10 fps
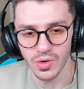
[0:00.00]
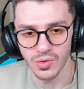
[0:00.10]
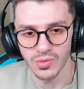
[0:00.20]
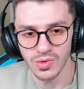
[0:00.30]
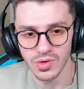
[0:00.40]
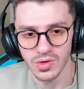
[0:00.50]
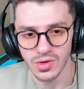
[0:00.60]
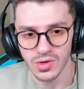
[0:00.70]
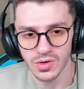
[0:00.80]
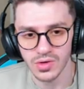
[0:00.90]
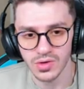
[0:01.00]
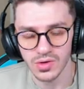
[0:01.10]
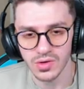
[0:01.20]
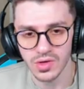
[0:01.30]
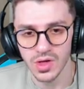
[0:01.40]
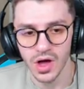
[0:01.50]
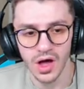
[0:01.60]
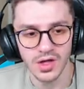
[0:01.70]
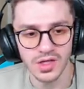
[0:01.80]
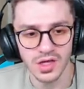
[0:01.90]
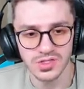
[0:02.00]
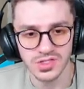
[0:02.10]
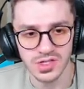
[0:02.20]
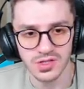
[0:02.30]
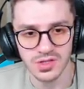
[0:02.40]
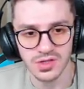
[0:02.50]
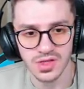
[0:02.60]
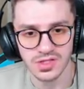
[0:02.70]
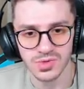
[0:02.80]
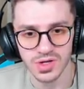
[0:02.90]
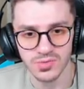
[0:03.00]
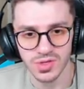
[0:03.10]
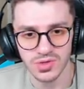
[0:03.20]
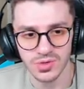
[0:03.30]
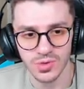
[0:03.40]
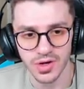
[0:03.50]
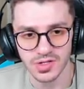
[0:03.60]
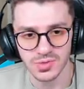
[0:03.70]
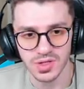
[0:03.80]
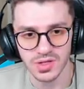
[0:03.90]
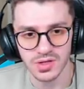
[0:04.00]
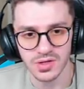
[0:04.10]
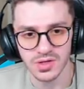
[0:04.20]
Oh. Ah, yeah, shit. That's right, we need to go here as well.